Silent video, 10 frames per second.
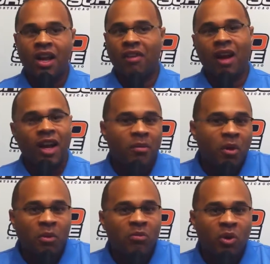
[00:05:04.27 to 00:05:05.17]
If I come
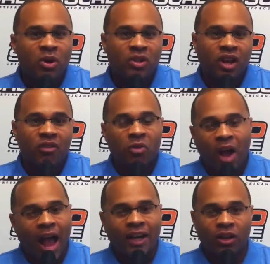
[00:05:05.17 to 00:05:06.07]
up with more stuff, we'll
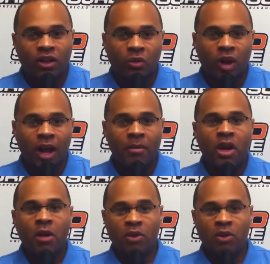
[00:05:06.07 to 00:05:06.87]
add it on the web.